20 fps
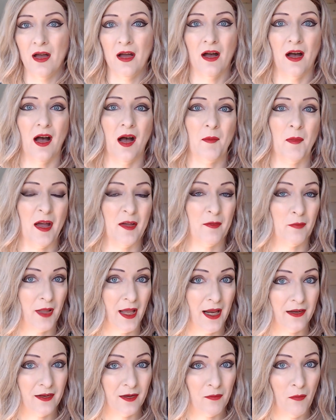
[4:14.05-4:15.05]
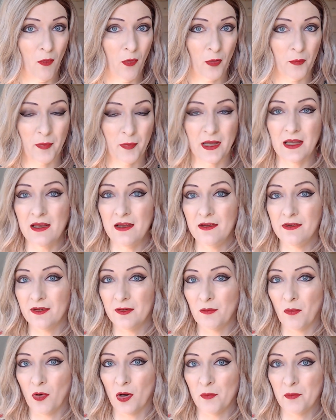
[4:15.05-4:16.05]
I've planted more peas and
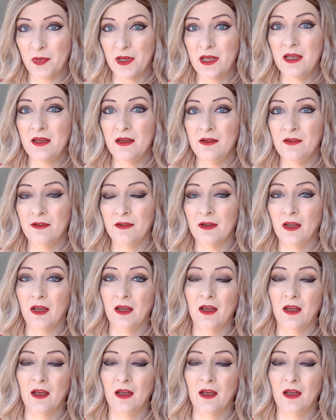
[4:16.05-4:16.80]
more beans.